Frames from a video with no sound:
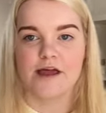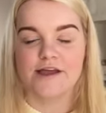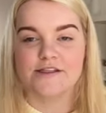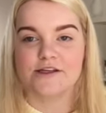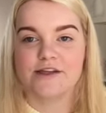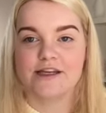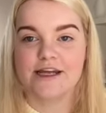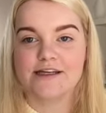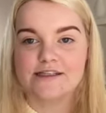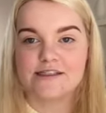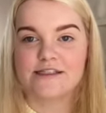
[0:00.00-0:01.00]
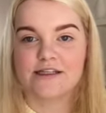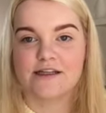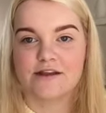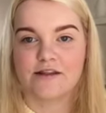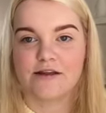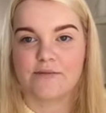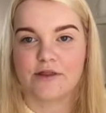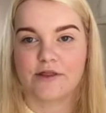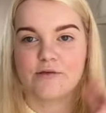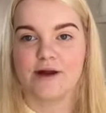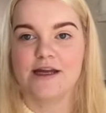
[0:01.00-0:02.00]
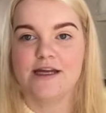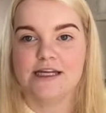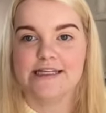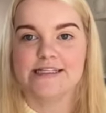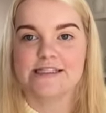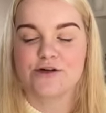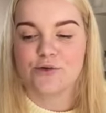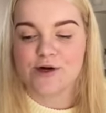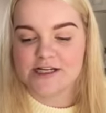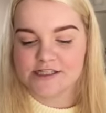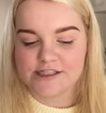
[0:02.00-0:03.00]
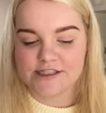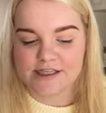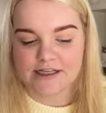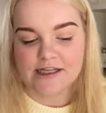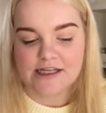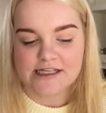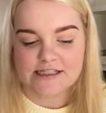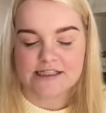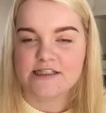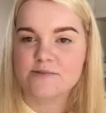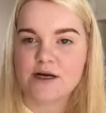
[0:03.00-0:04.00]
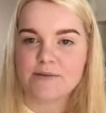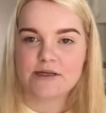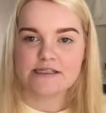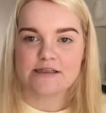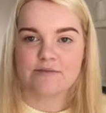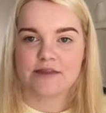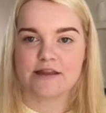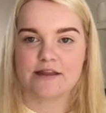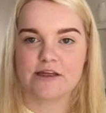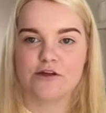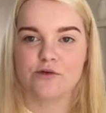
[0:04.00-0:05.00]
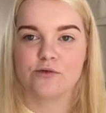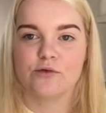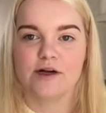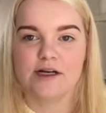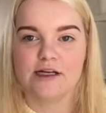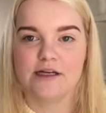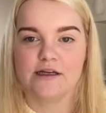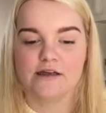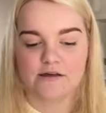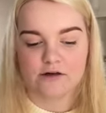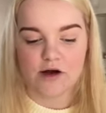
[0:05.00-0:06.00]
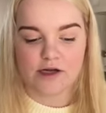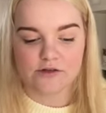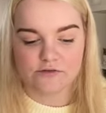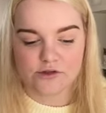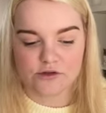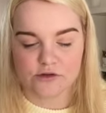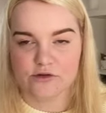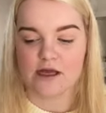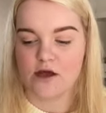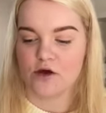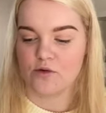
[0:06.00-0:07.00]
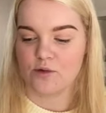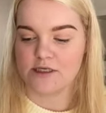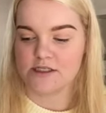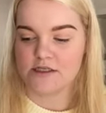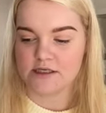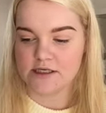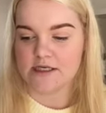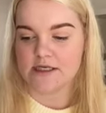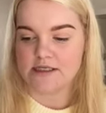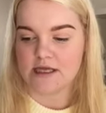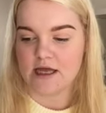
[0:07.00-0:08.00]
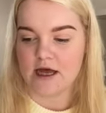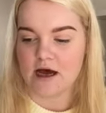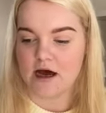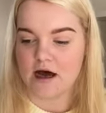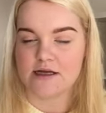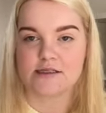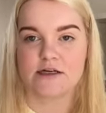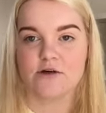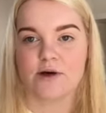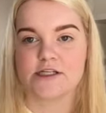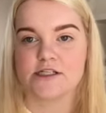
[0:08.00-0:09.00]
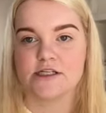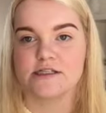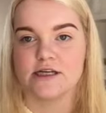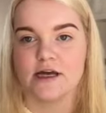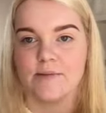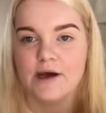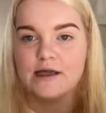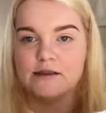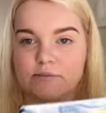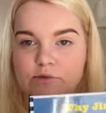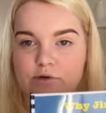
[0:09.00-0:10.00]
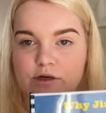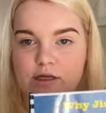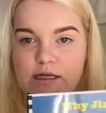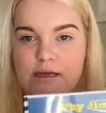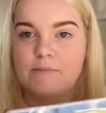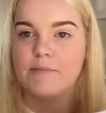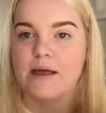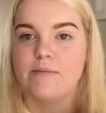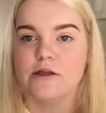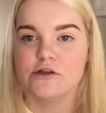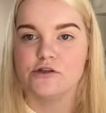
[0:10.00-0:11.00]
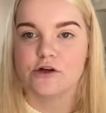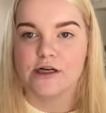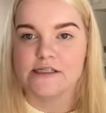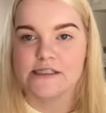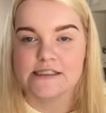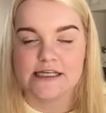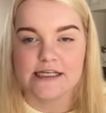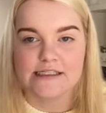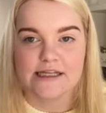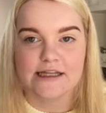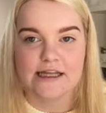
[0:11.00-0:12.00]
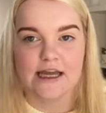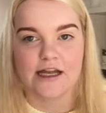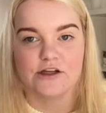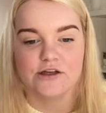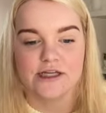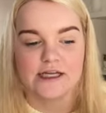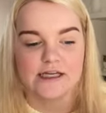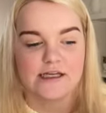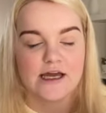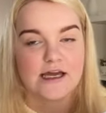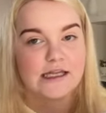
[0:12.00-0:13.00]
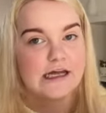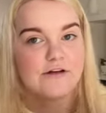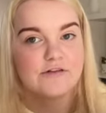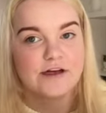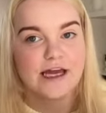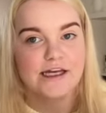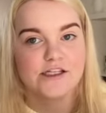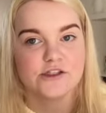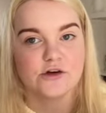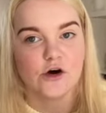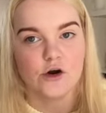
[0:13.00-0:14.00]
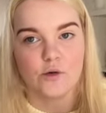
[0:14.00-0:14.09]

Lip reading: So the next number 3 is questioning. So this might be something that you already kind of do. Questioning is asking questions about the book. Maybe you don't understand something and you need clarification on a